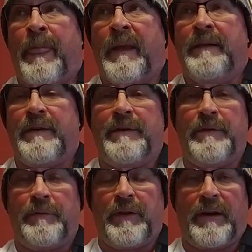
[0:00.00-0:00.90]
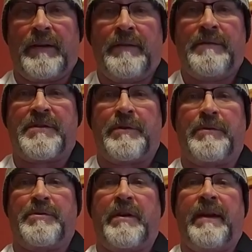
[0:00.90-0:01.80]
you do the
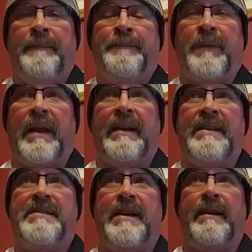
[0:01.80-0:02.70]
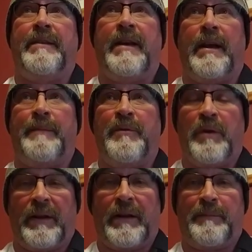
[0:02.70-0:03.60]
surgery. And he said you got to be
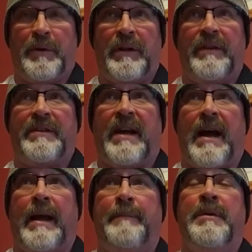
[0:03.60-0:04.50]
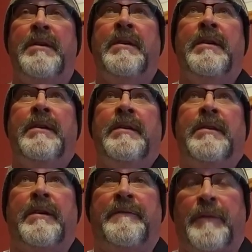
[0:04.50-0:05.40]
willing to put in the time.
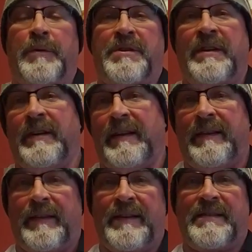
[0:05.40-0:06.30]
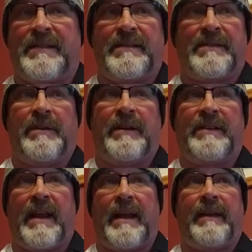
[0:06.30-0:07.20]
Unfortunately, this is going to
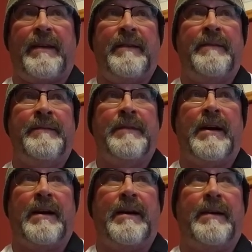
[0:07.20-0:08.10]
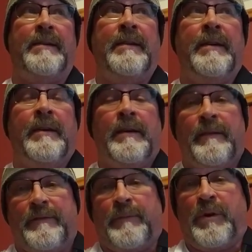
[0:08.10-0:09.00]
take
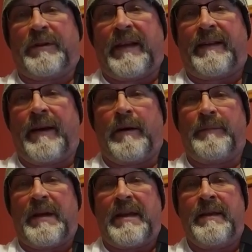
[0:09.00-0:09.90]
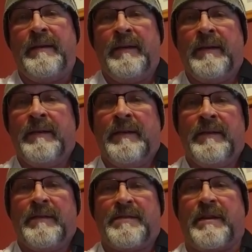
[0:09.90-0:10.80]
from what they tell me,
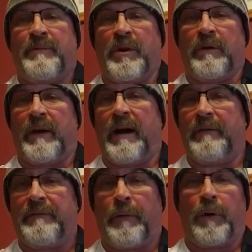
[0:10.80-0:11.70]
somewhere around 4